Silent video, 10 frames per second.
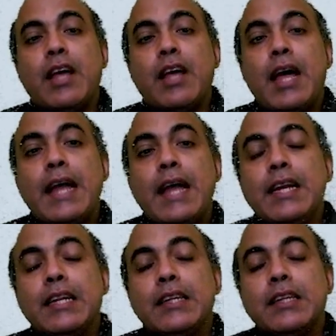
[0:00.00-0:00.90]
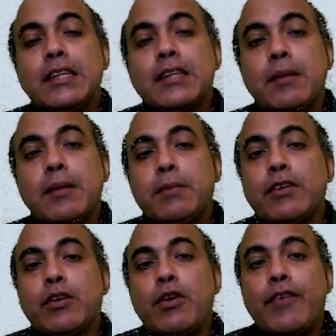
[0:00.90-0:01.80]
summation of xy